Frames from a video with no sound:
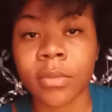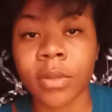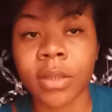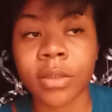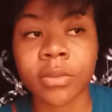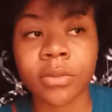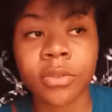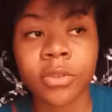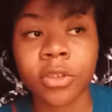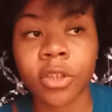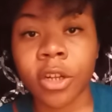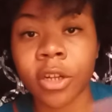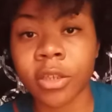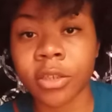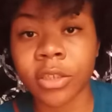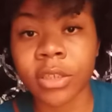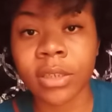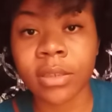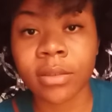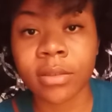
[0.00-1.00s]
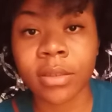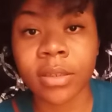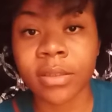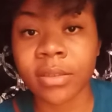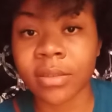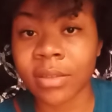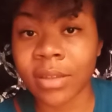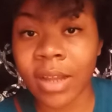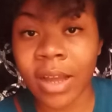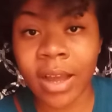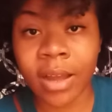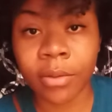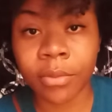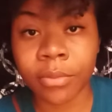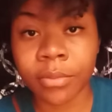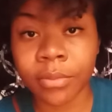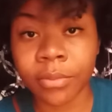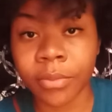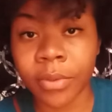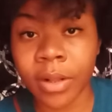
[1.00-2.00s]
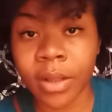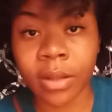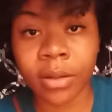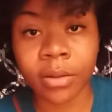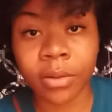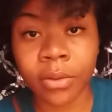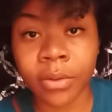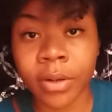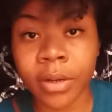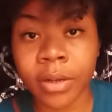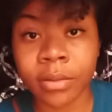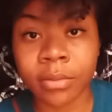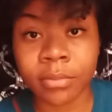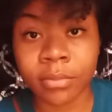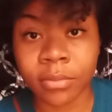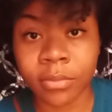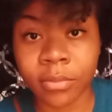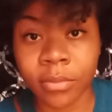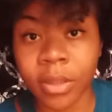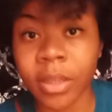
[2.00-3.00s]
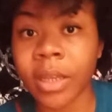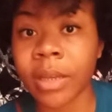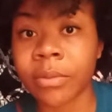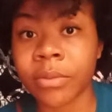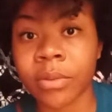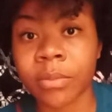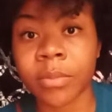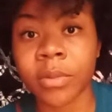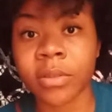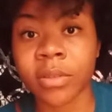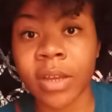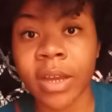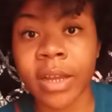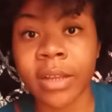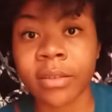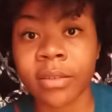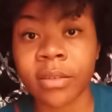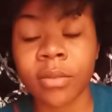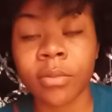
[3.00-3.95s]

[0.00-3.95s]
The church is not where the Lord lives and resides.